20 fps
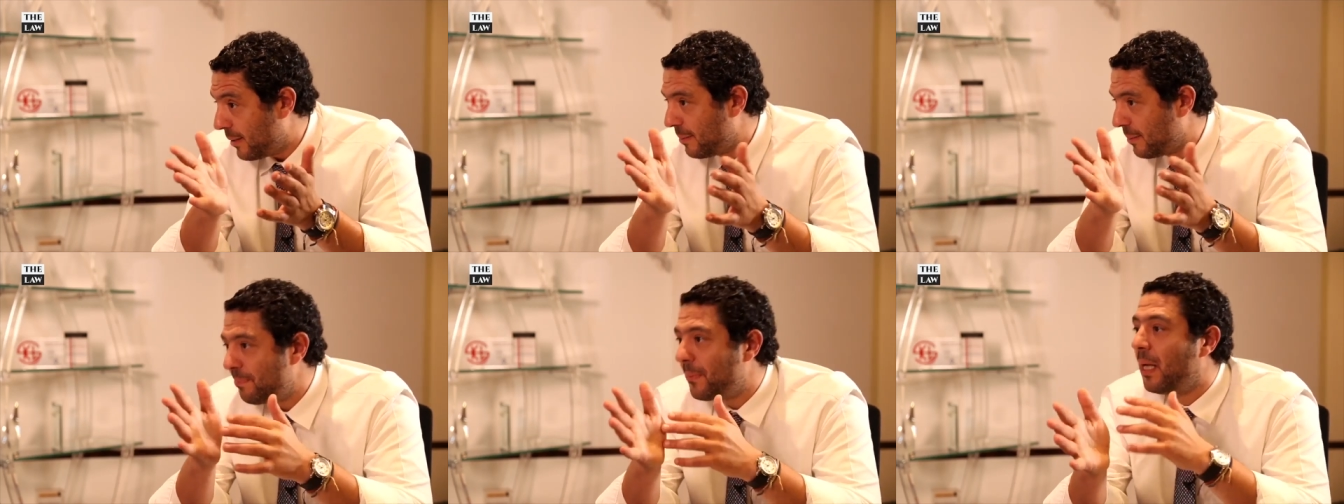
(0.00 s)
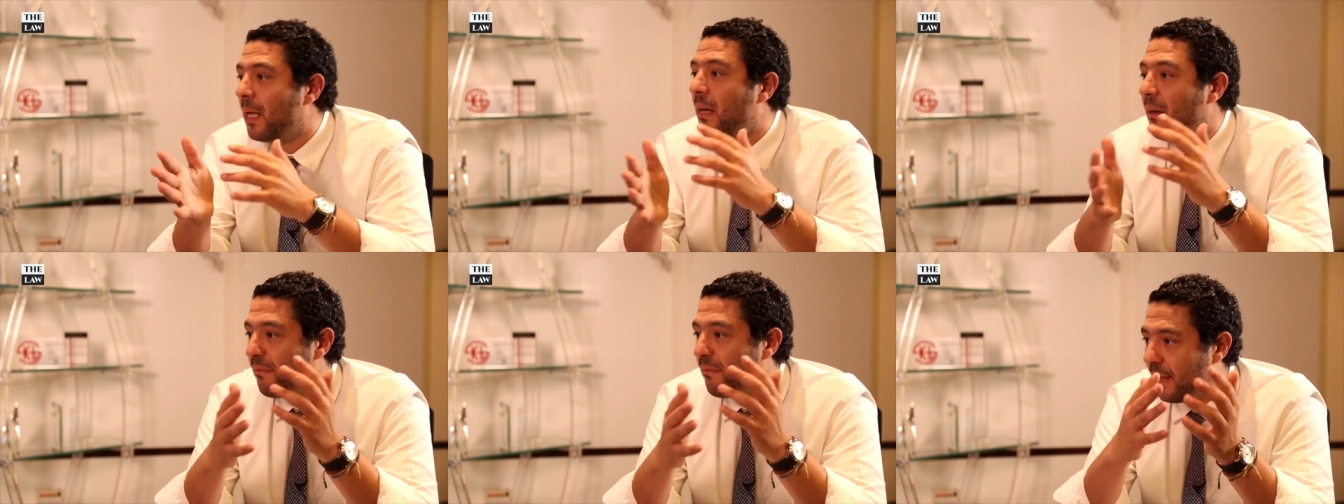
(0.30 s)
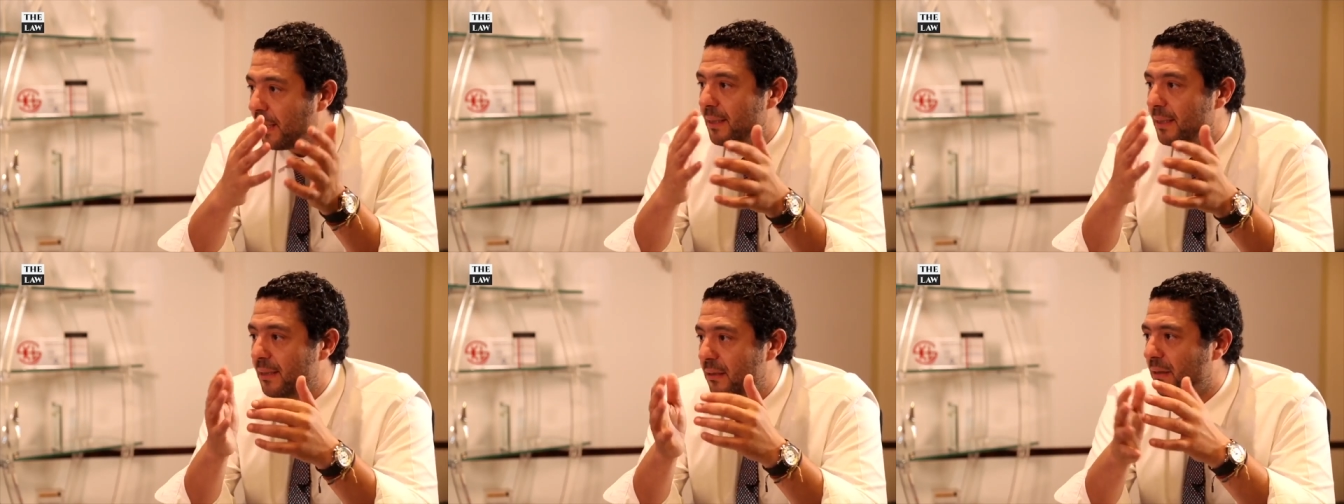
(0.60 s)
In
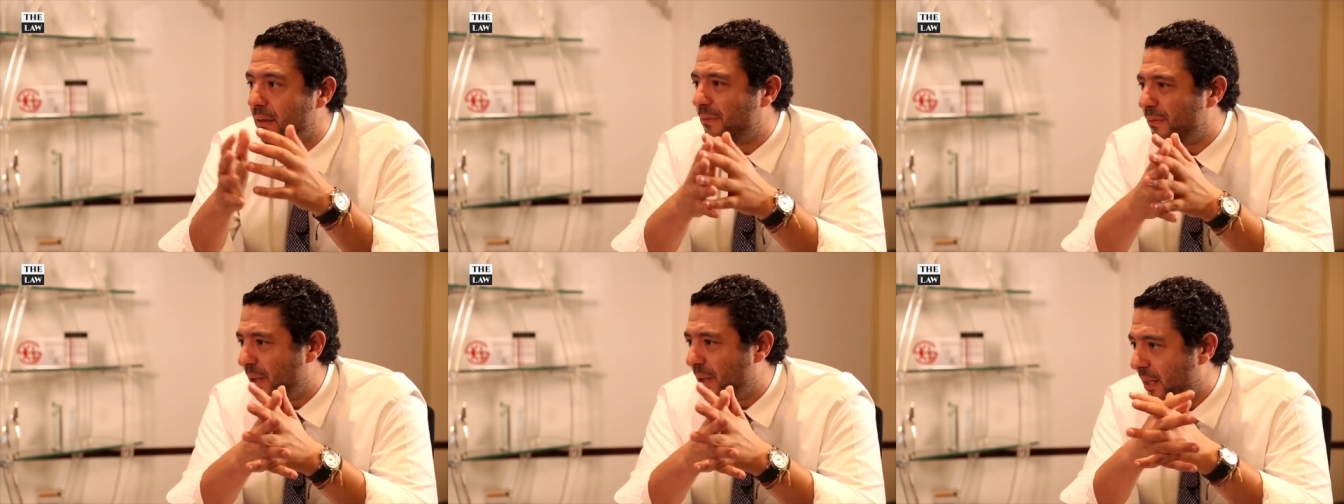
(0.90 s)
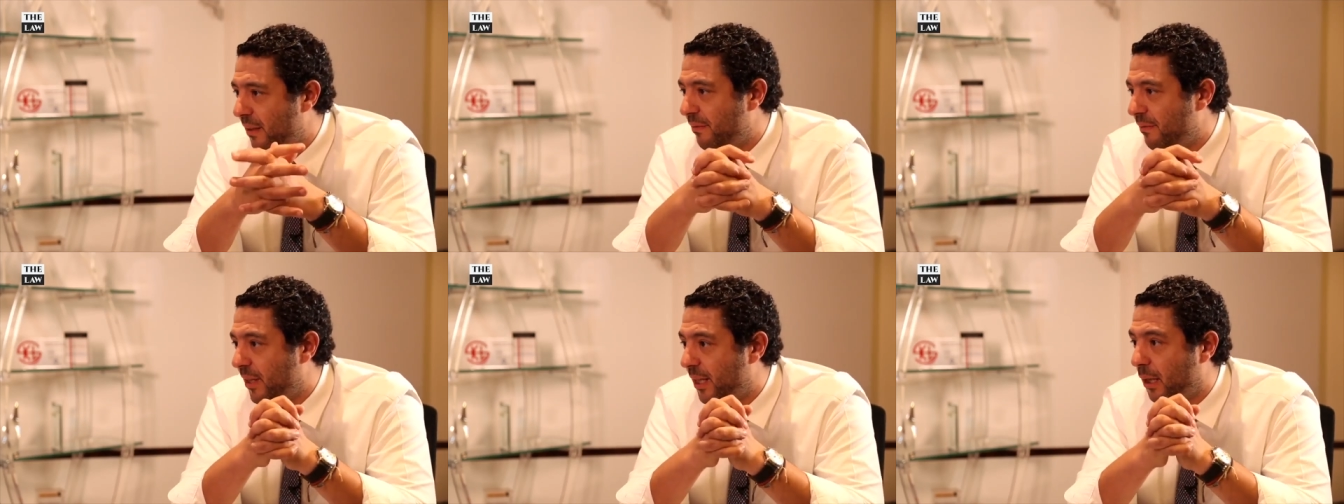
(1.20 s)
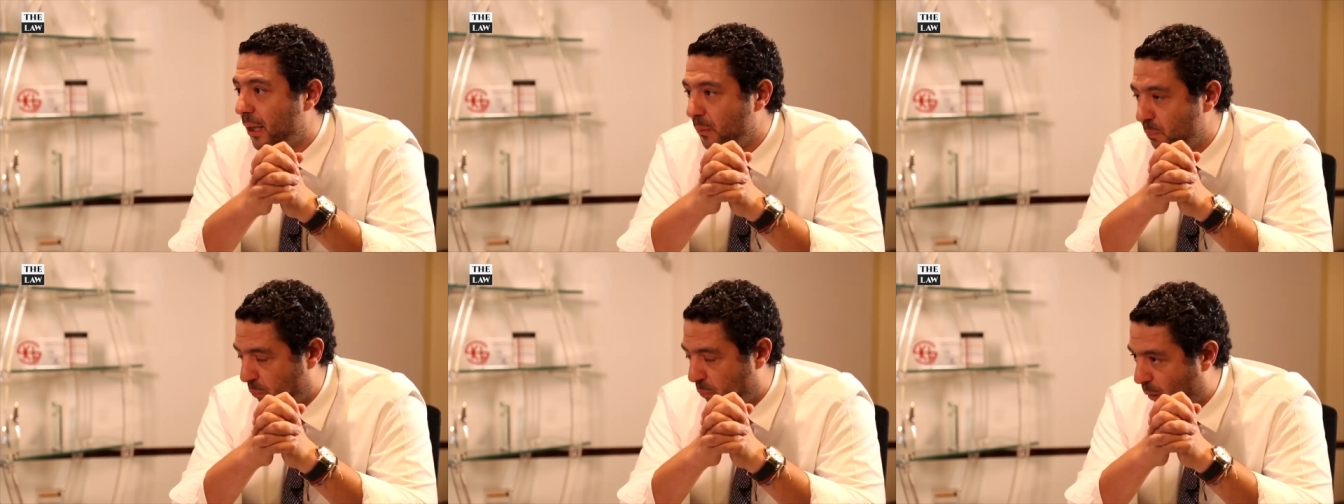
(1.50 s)
fact, these are very, very
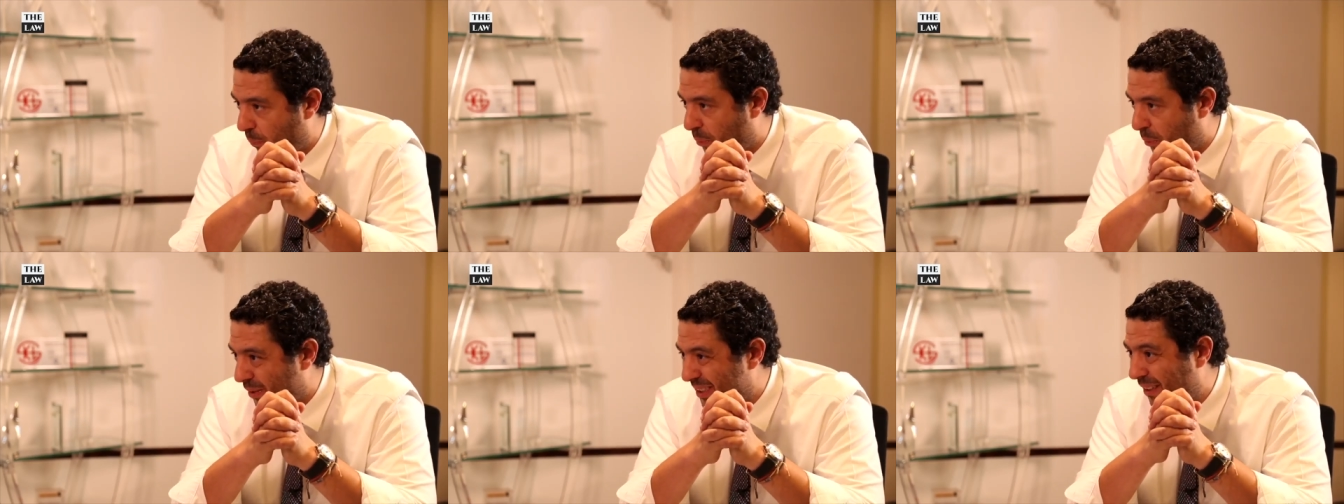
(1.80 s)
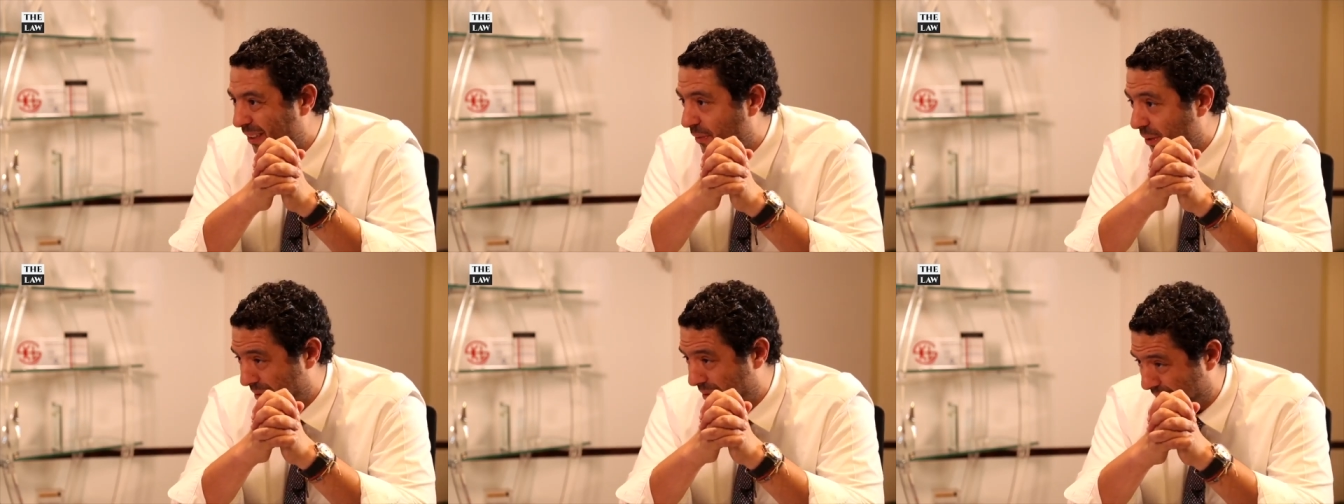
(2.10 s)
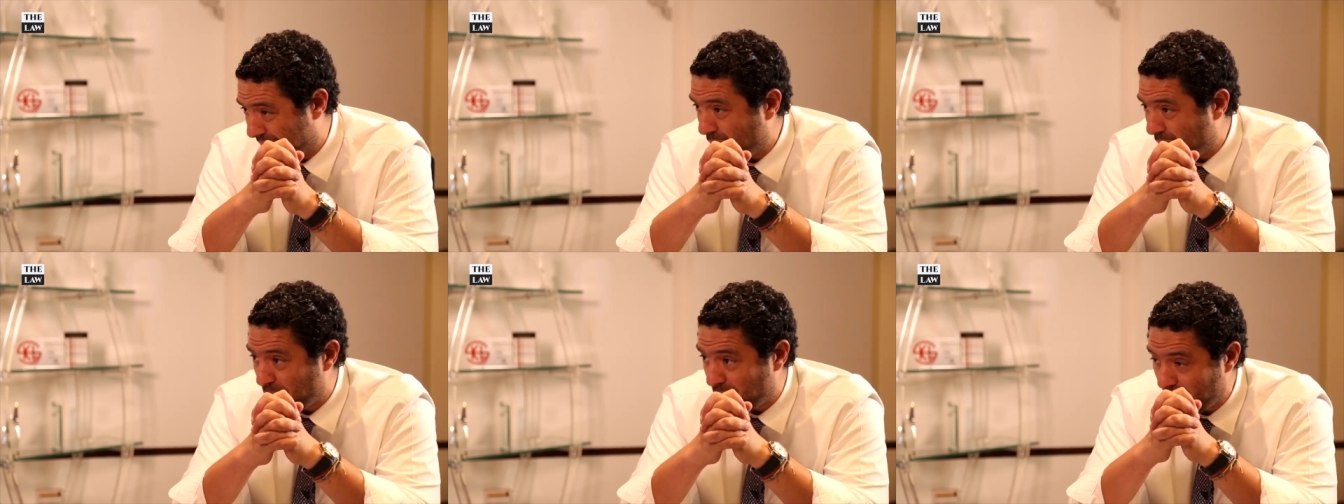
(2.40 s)
unpopular, difficult
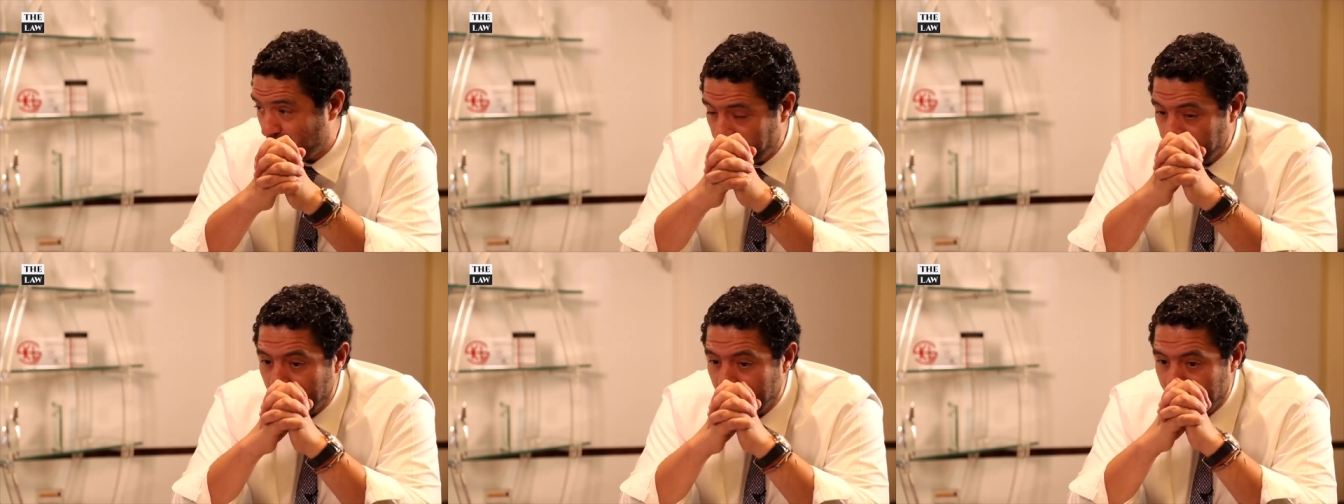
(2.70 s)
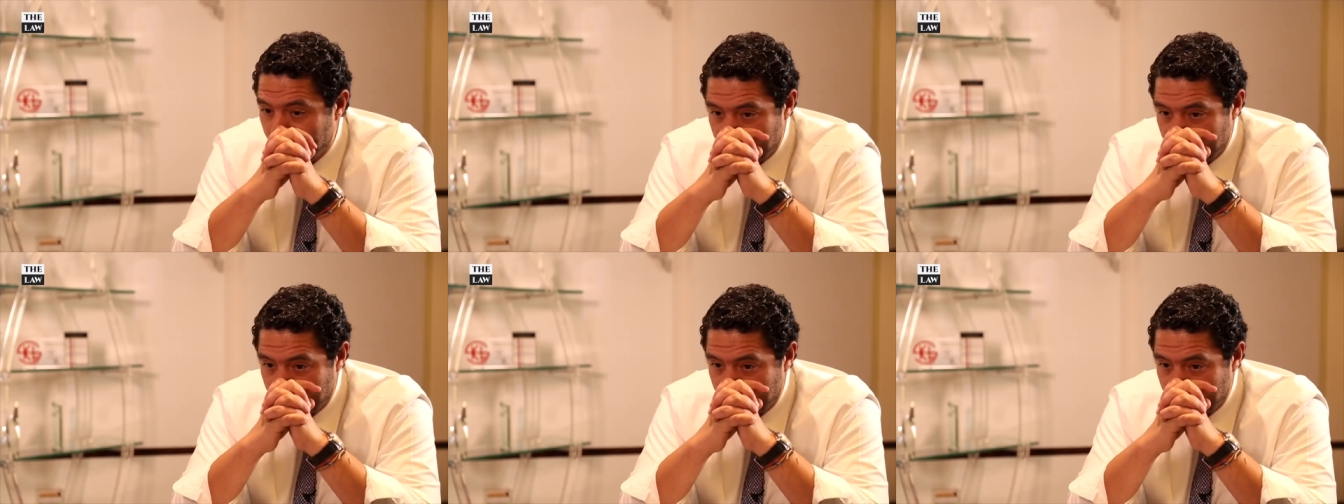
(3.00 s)
decisions